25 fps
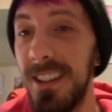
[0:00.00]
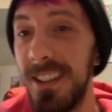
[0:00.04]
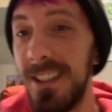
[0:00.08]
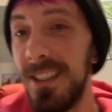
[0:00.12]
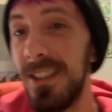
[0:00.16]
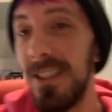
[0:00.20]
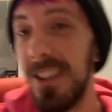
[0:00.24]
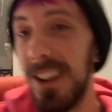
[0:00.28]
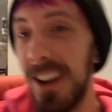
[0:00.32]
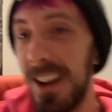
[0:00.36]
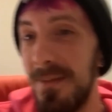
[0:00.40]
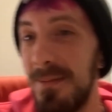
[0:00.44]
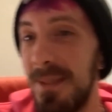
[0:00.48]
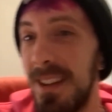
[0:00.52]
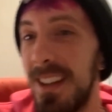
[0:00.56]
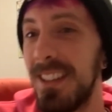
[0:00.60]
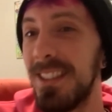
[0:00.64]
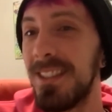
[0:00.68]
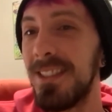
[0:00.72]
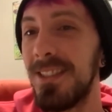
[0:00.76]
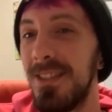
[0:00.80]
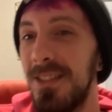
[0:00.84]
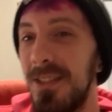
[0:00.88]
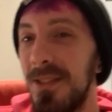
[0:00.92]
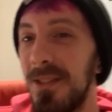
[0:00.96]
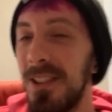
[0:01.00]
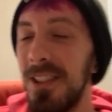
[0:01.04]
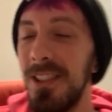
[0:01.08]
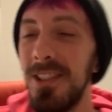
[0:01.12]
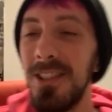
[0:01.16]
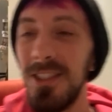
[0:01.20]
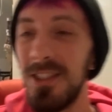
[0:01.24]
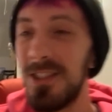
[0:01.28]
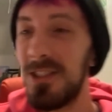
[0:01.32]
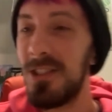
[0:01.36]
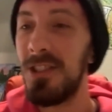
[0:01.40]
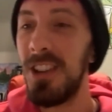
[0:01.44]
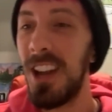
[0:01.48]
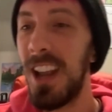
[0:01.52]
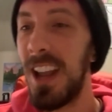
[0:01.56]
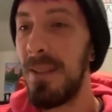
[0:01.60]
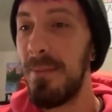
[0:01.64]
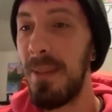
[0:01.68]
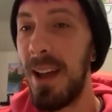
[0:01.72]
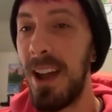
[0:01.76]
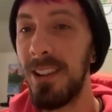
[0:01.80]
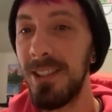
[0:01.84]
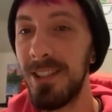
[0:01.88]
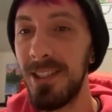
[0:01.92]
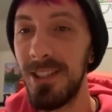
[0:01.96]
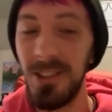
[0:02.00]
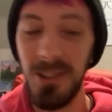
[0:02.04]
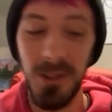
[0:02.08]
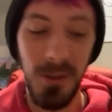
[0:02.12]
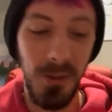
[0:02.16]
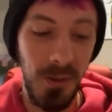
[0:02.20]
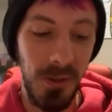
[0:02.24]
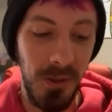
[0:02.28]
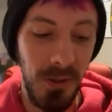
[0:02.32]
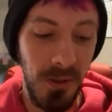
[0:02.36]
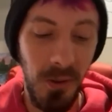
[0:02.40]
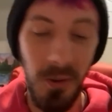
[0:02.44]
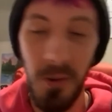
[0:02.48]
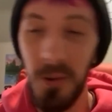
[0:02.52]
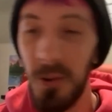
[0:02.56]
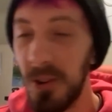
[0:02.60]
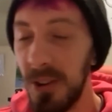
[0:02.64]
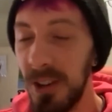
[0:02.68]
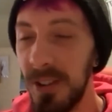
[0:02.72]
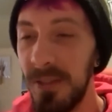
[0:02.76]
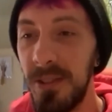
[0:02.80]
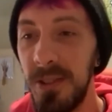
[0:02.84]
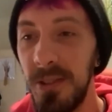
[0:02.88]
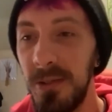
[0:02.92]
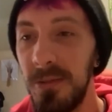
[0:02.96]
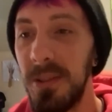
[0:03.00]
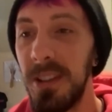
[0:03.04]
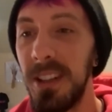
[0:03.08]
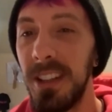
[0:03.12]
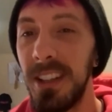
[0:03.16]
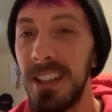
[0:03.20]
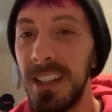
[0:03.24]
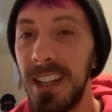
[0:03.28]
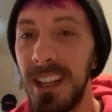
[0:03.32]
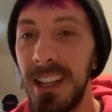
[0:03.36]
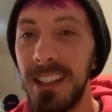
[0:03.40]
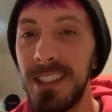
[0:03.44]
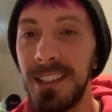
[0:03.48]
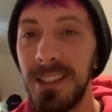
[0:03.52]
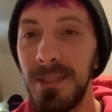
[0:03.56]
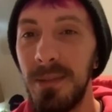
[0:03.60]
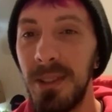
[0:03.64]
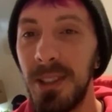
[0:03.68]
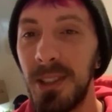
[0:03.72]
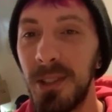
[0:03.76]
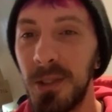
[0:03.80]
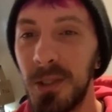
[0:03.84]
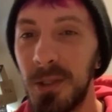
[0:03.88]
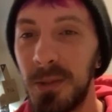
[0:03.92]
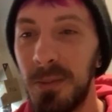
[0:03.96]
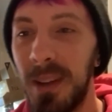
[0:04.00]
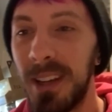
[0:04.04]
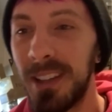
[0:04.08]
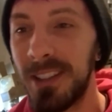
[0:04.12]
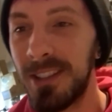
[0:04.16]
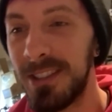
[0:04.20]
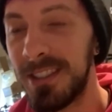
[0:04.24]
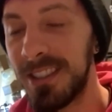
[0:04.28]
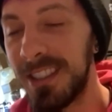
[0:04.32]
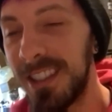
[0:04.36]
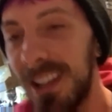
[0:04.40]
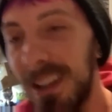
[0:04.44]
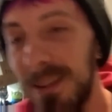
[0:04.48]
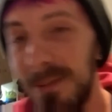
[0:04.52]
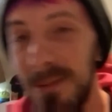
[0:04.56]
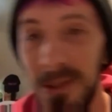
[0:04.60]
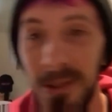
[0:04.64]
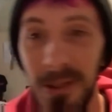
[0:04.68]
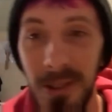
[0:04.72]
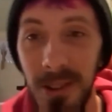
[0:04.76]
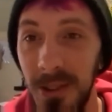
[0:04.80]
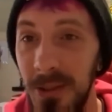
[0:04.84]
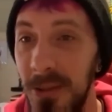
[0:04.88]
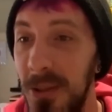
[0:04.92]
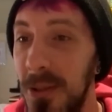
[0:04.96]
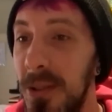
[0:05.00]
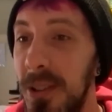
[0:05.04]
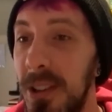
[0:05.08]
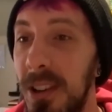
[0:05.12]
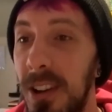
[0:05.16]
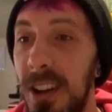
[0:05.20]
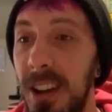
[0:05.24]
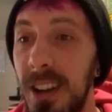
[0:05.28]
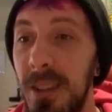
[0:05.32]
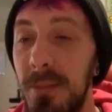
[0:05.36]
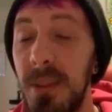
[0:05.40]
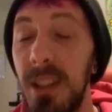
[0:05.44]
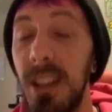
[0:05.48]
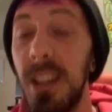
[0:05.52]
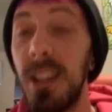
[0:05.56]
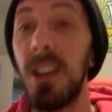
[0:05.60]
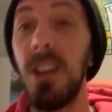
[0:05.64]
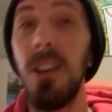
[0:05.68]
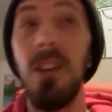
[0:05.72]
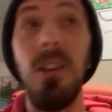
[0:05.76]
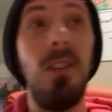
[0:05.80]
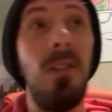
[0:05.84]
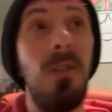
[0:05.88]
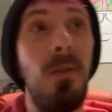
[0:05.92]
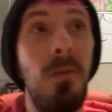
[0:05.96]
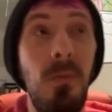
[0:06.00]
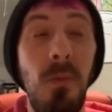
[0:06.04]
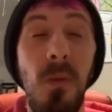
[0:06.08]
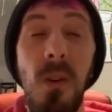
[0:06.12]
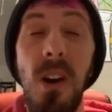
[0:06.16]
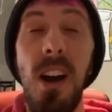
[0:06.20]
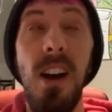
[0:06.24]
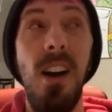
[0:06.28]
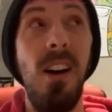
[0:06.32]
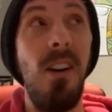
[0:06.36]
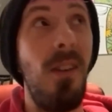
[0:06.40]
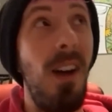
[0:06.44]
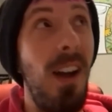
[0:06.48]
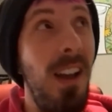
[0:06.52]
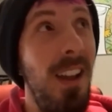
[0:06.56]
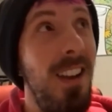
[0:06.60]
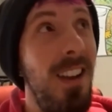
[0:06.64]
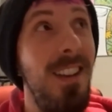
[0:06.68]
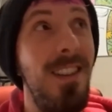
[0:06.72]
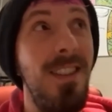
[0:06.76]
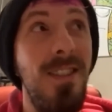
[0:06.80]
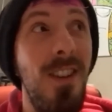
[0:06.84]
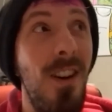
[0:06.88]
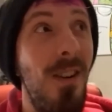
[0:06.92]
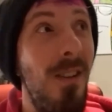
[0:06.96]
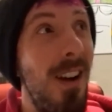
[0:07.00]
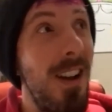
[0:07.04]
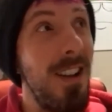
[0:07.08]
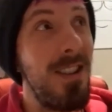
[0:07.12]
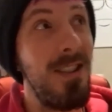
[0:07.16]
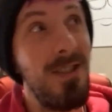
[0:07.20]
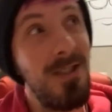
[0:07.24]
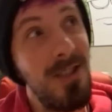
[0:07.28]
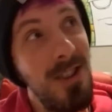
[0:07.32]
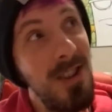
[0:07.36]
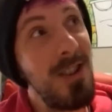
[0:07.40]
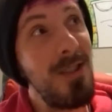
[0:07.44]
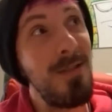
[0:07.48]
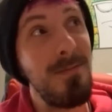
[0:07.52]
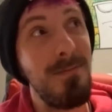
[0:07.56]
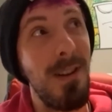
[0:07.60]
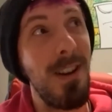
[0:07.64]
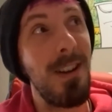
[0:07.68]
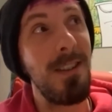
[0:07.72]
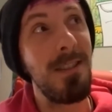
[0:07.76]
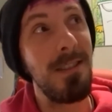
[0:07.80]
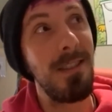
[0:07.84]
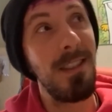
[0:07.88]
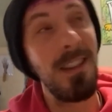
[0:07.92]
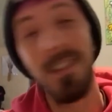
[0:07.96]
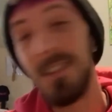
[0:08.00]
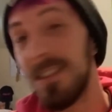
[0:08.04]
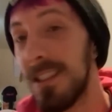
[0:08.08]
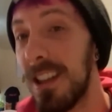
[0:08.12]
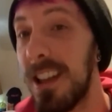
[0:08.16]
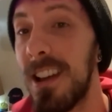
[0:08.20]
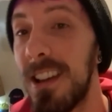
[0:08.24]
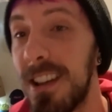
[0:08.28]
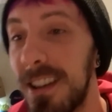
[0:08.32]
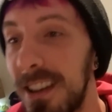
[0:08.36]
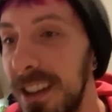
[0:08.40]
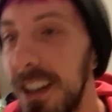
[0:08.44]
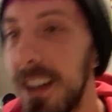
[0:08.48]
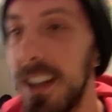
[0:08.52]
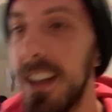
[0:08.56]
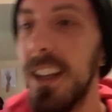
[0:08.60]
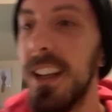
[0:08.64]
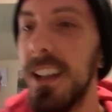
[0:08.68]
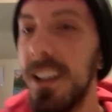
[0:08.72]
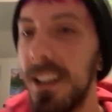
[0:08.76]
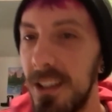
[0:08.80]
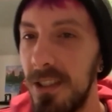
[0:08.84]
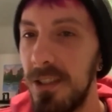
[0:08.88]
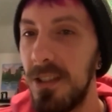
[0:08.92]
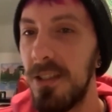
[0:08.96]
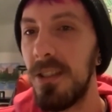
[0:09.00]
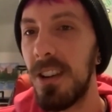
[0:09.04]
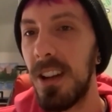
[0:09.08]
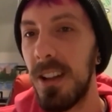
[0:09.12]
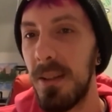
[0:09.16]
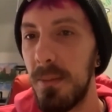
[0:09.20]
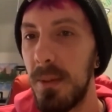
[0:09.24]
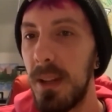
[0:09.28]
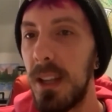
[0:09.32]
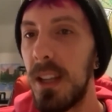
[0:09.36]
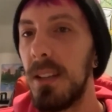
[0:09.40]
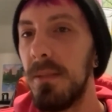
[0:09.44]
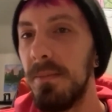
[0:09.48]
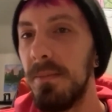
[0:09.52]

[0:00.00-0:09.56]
You know what I mean? Yeah. So you can just jam out to Tool, or if you really need some introspection time, you can throw it on and be like, oh, wow, I didn't know I could think about it like that. You know what I mean?